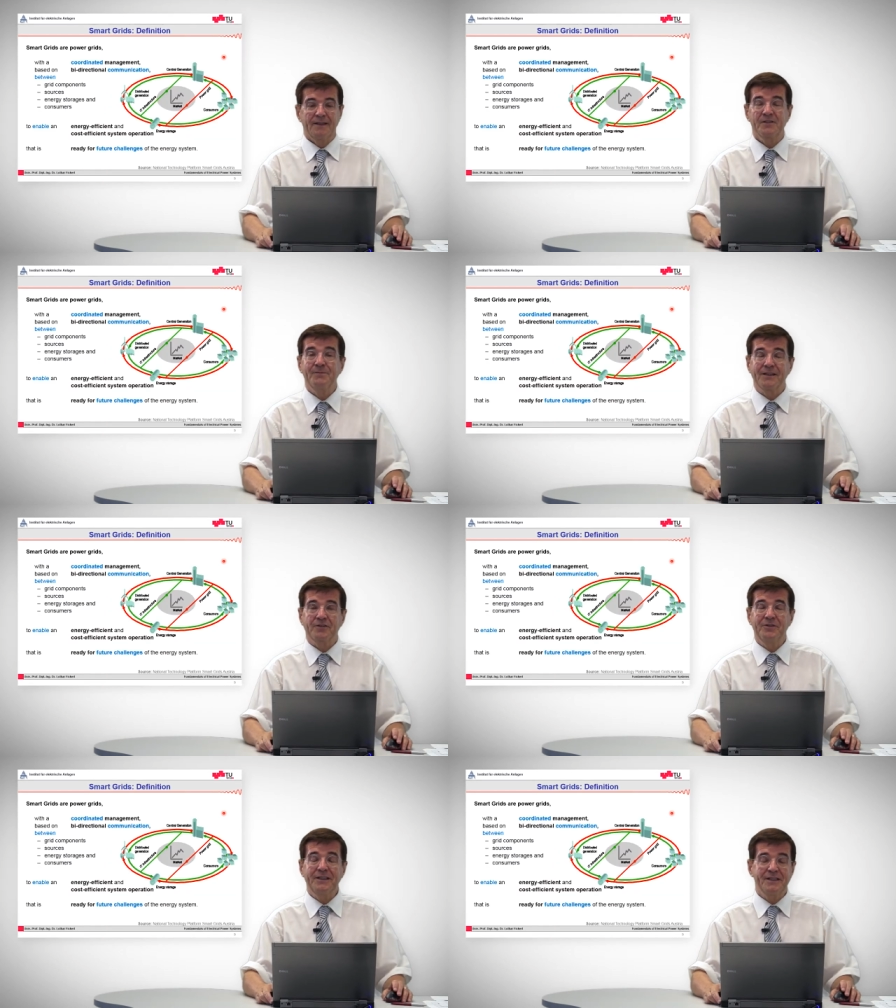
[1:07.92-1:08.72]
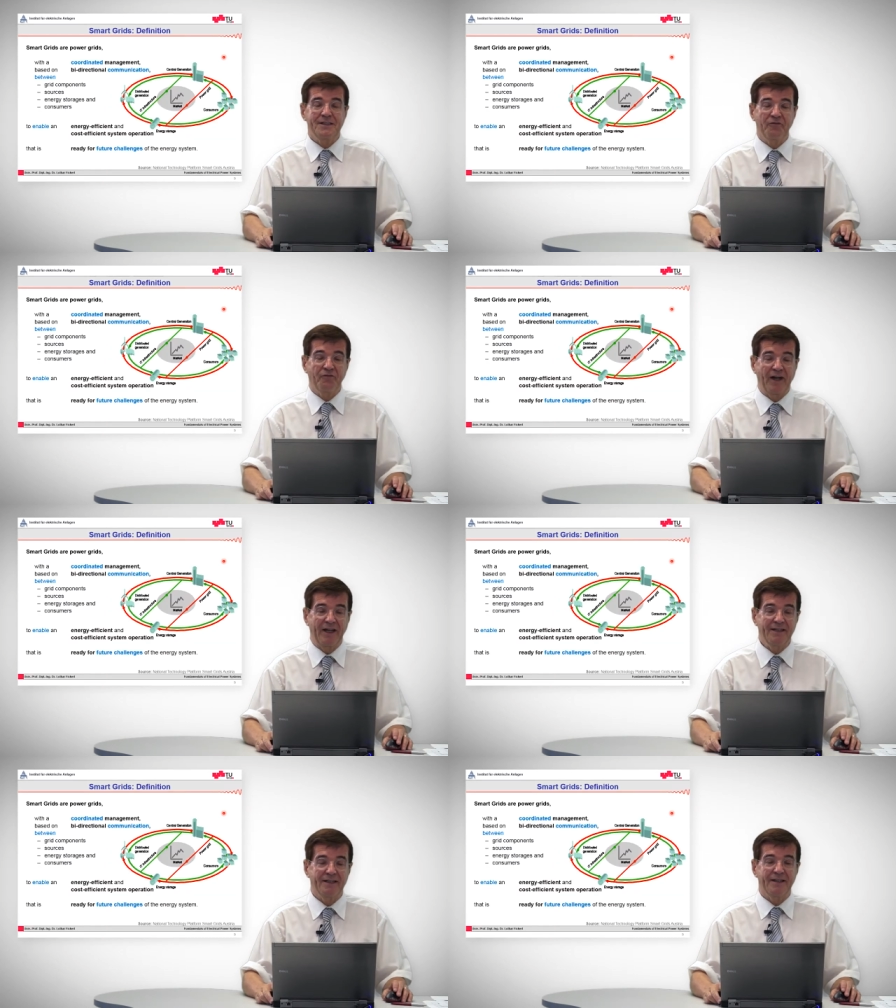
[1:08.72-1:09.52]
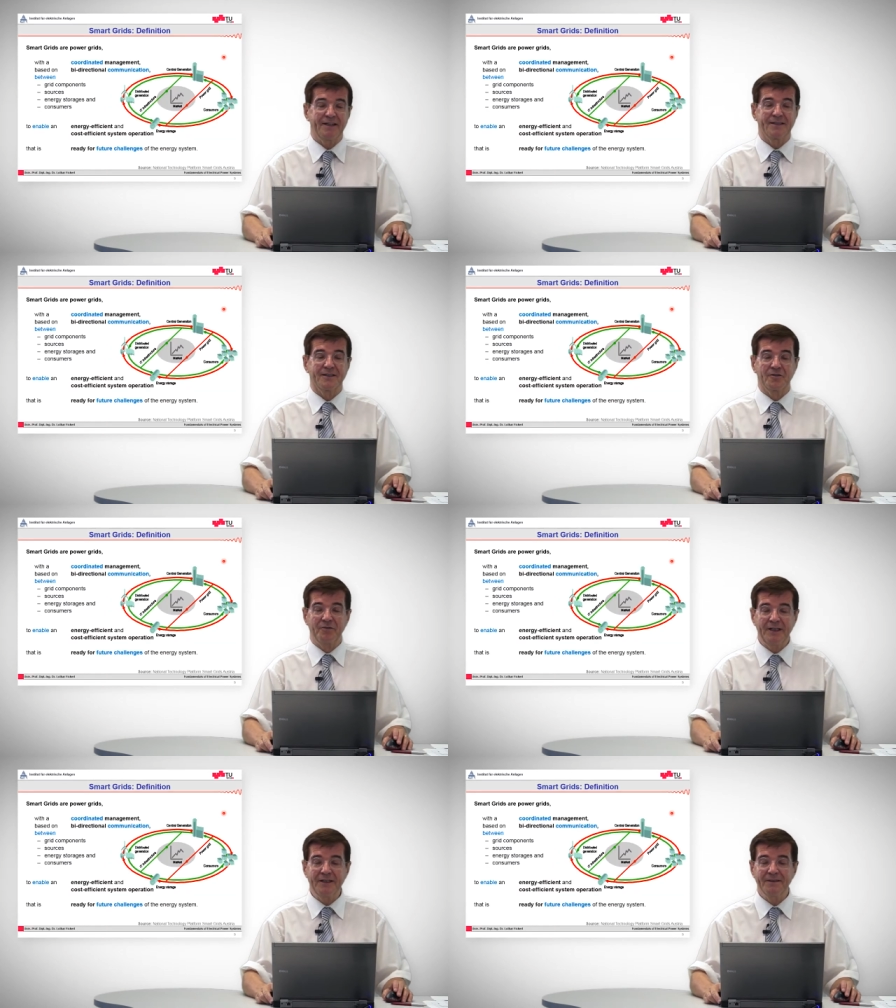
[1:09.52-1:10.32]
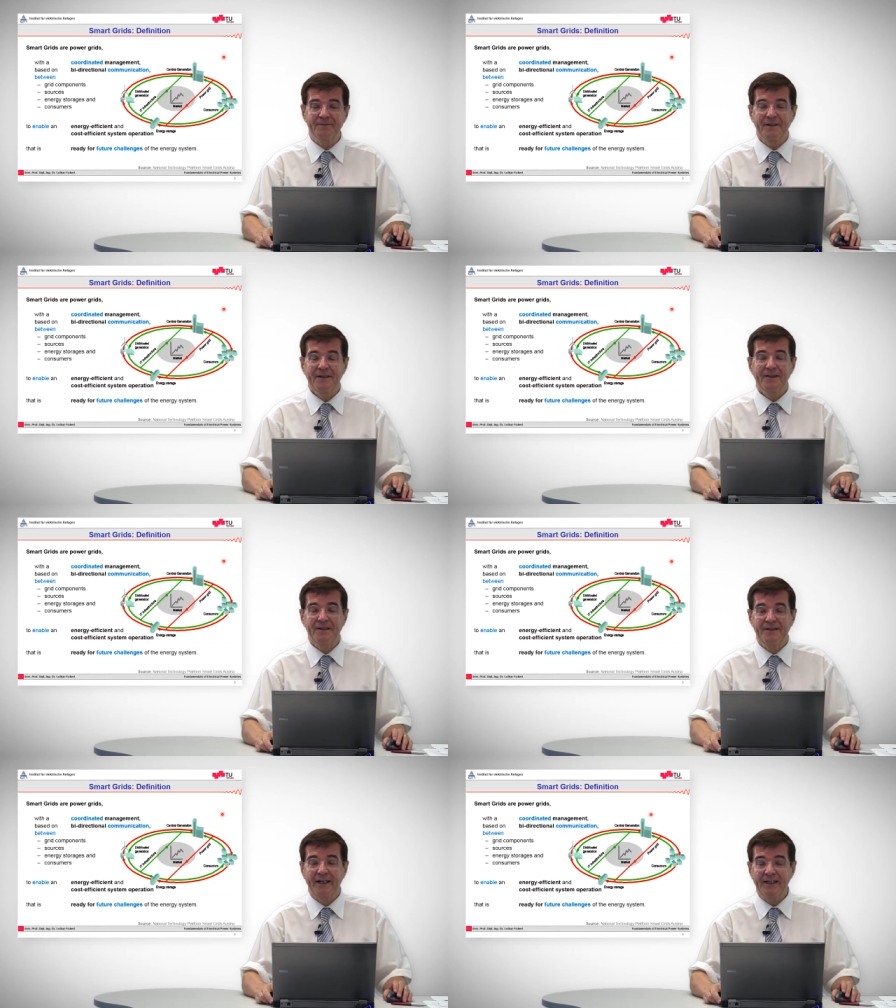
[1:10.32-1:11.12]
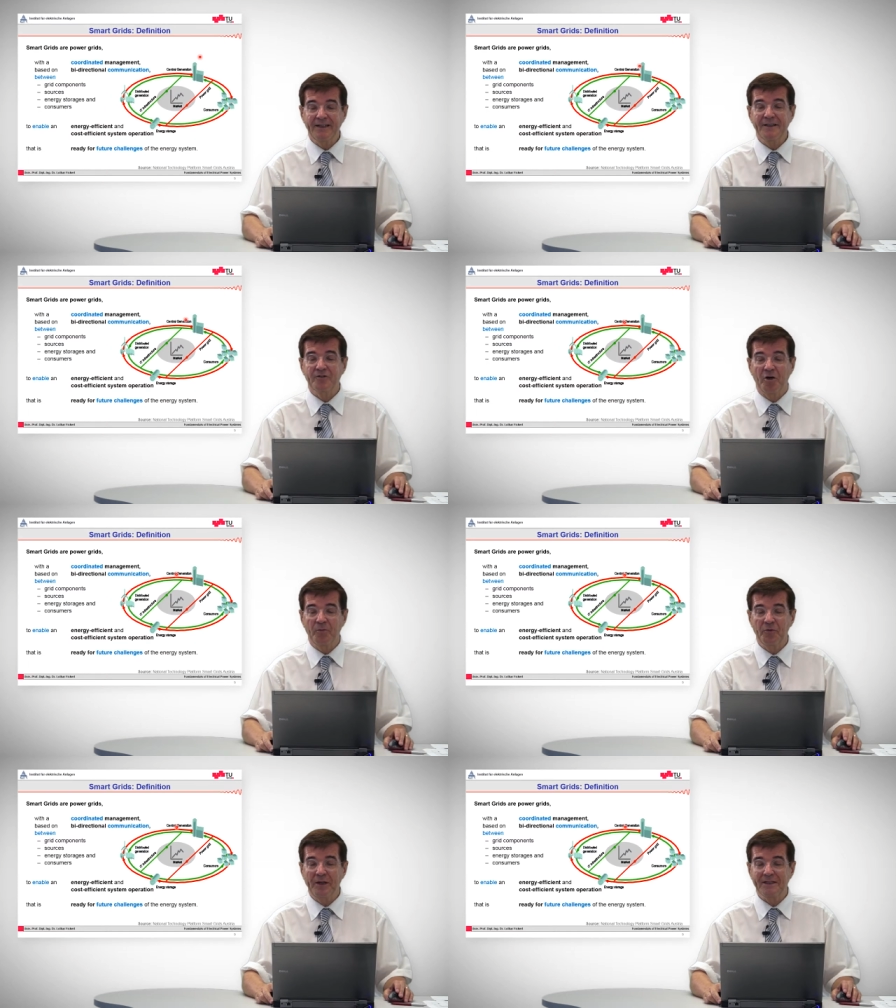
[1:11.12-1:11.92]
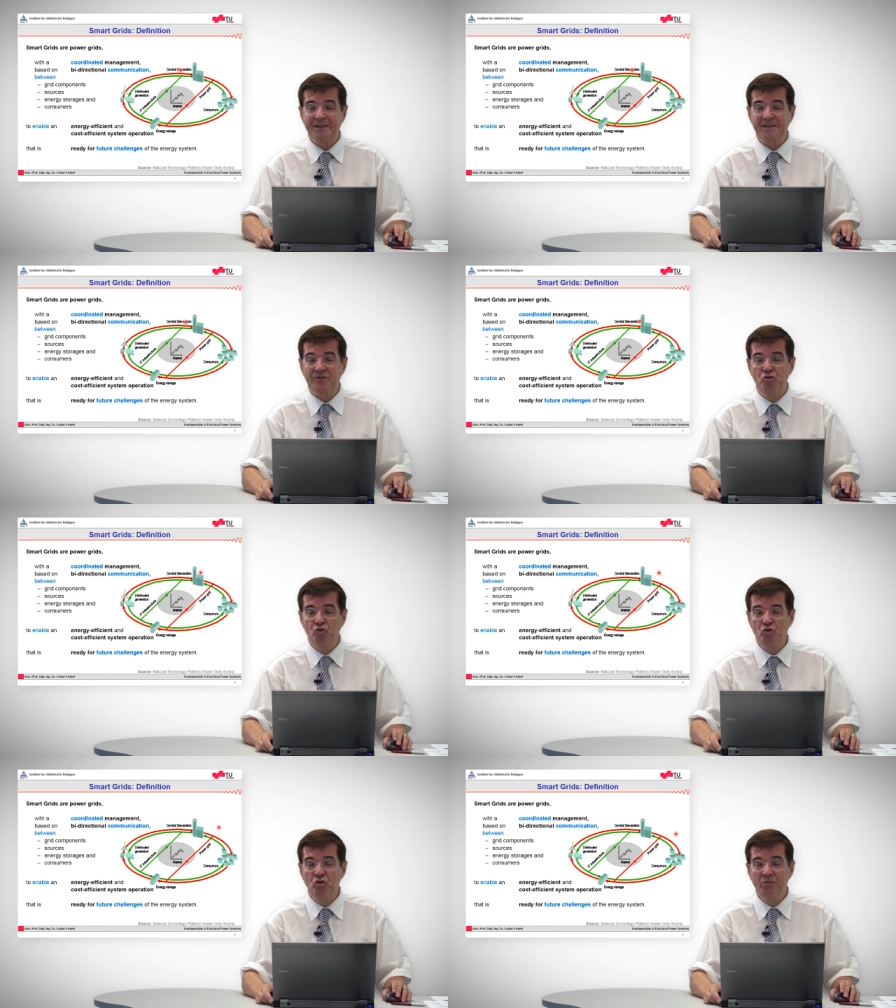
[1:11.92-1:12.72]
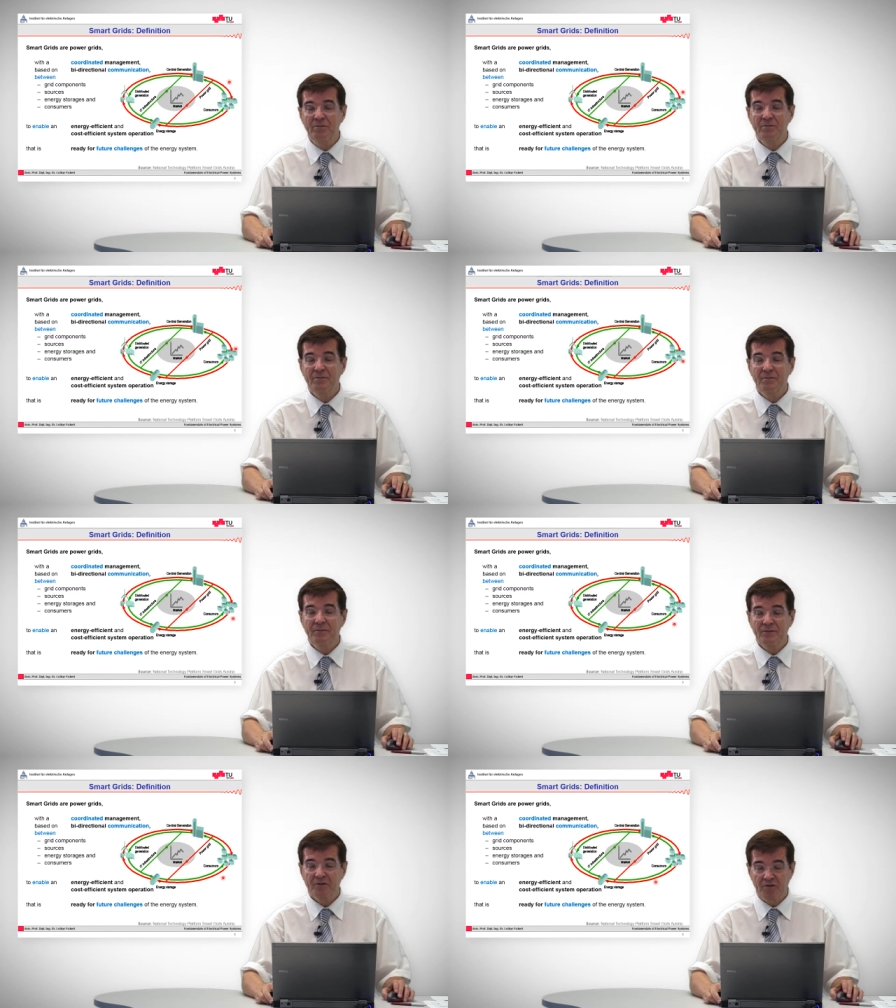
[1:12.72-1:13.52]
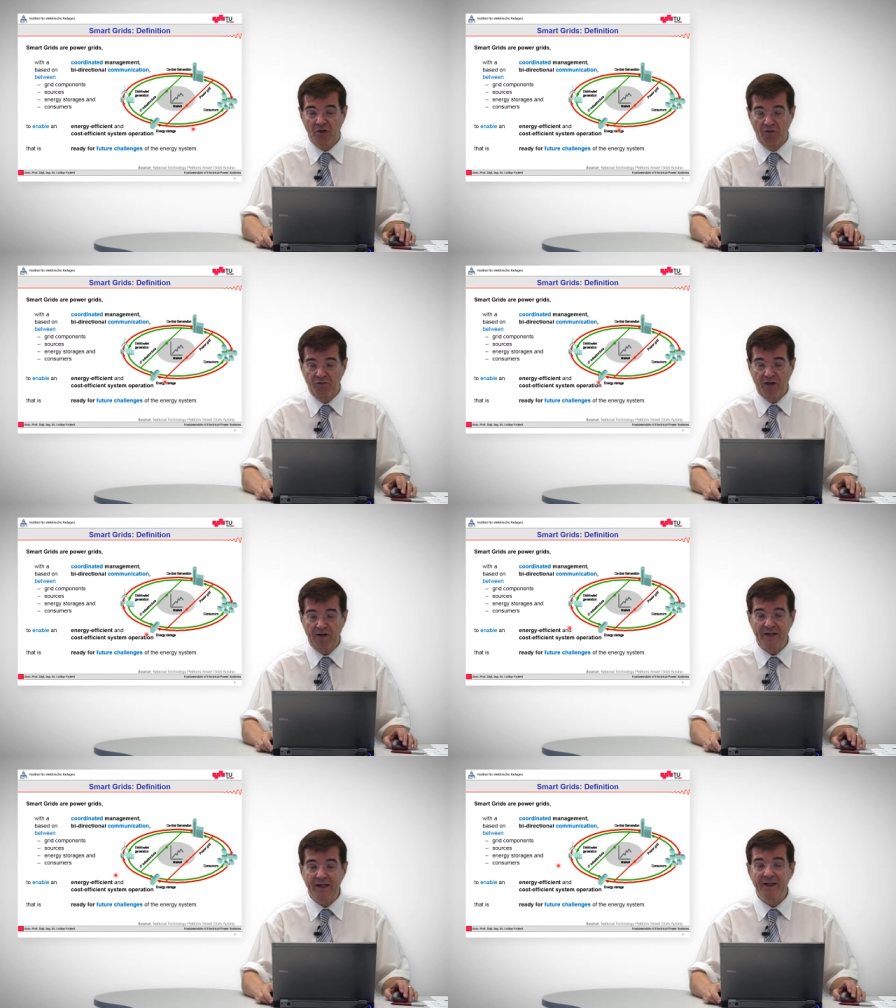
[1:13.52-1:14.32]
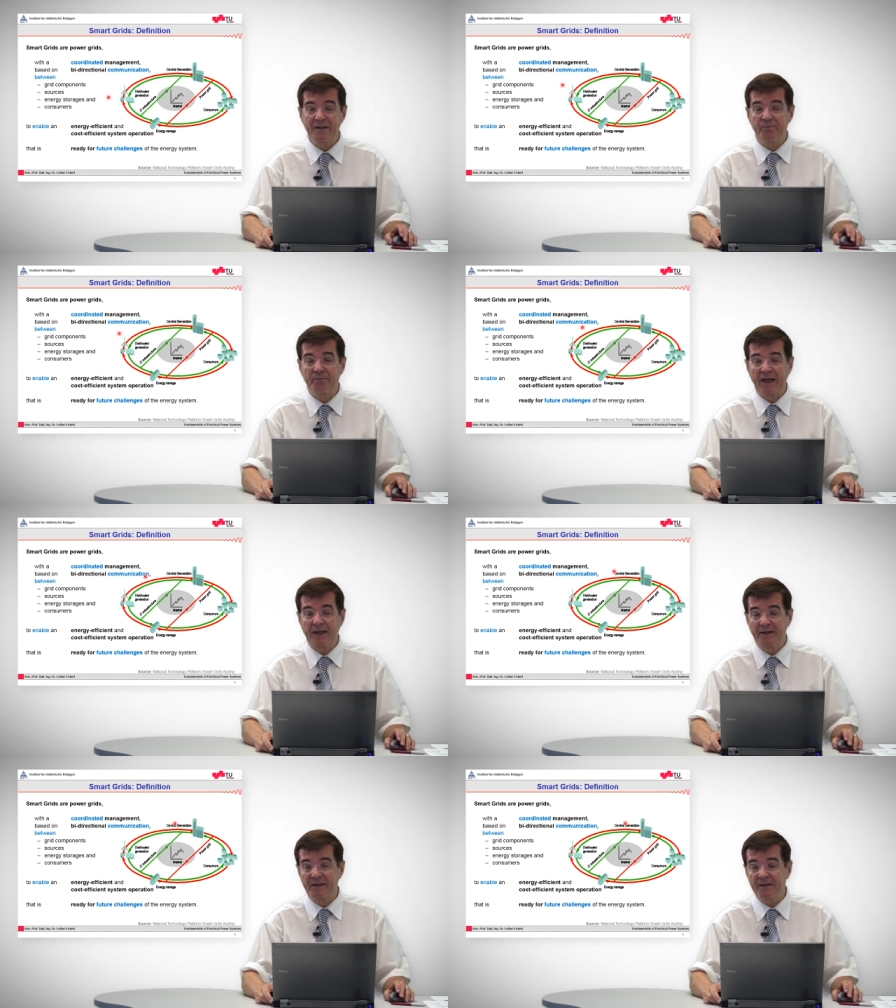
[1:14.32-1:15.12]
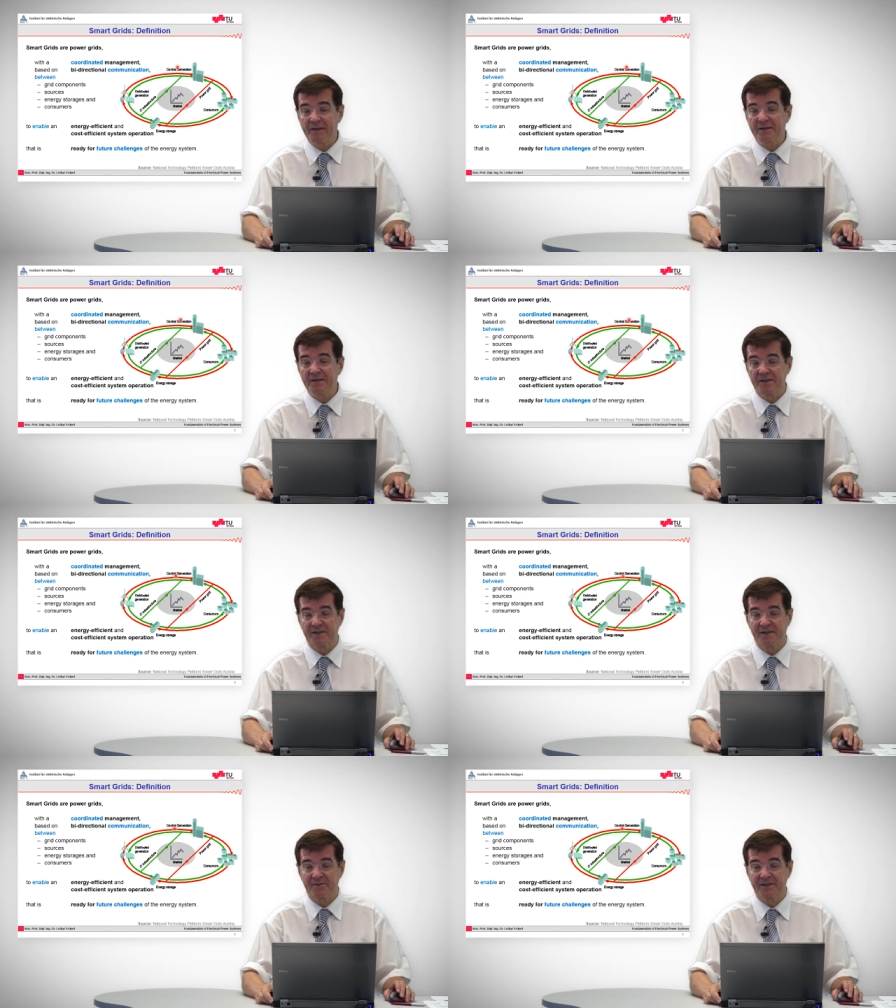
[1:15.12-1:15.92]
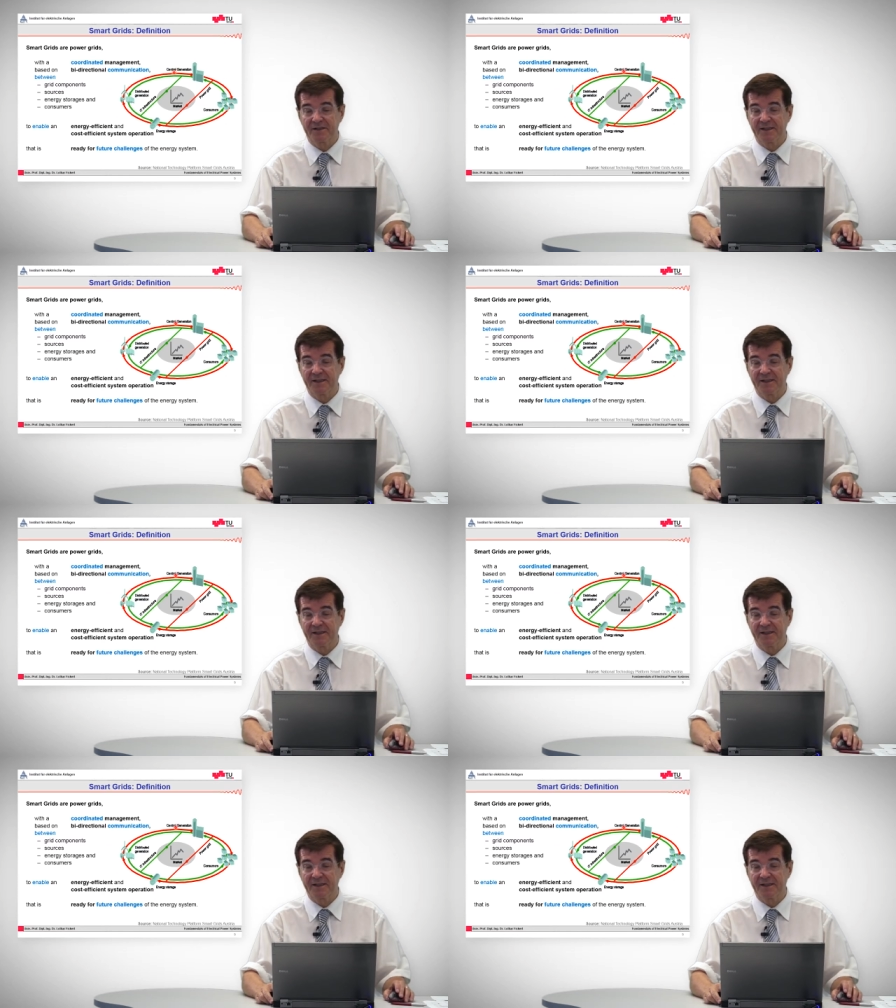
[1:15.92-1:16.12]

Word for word: The smart grid is defined as a grid that incorporates two so far independent systems.